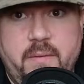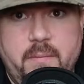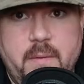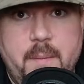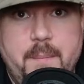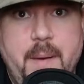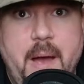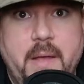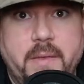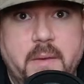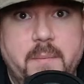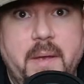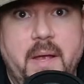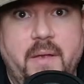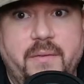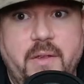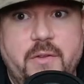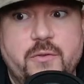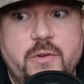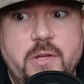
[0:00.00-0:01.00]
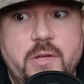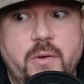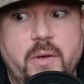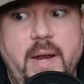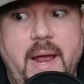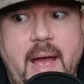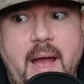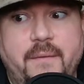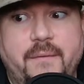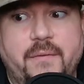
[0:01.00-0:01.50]
about the biggest injury you could
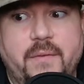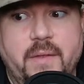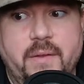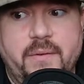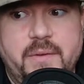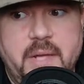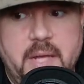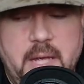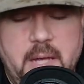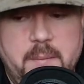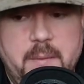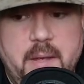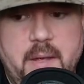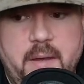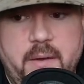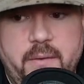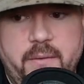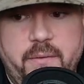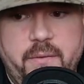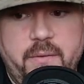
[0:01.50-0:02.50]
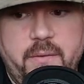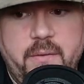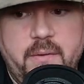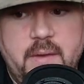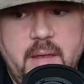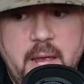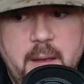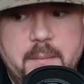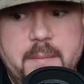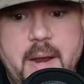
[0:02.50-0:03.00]
have for this team is
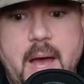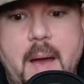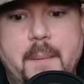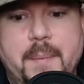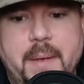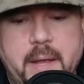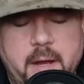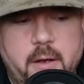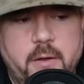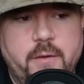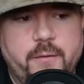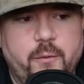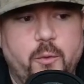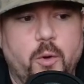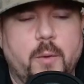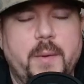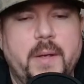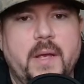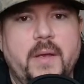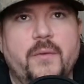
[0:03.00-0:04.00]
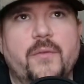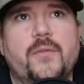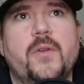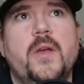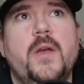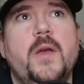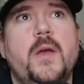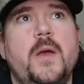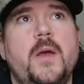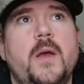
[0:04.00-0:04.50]
him not being on the floor, because
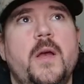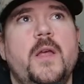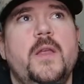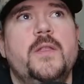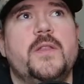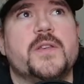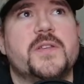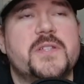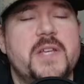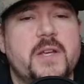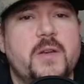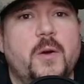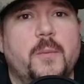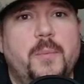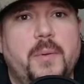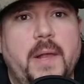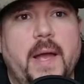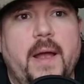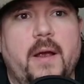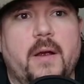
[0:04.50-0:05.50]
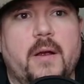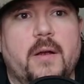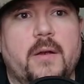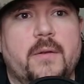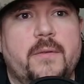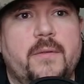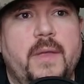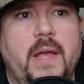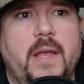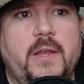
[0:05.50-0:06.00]
the single player
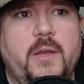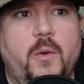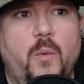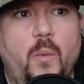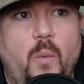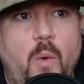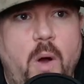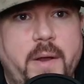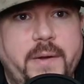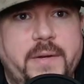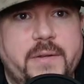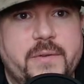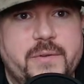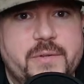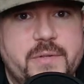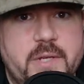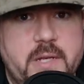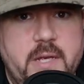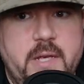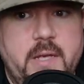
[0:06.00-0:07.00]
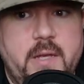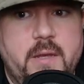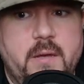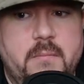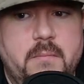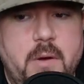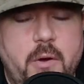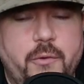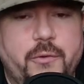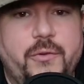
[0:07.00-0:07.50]
that you want to see the
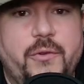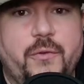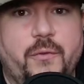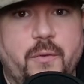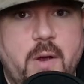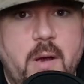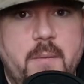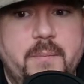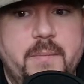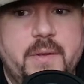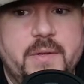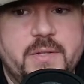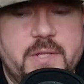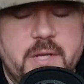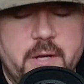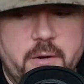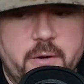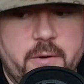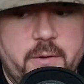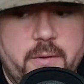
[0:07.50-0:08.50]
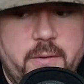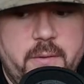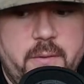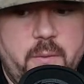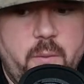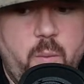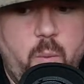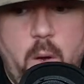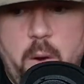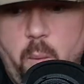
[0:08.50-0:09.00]
most from this year,
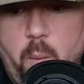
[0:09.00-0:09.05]
one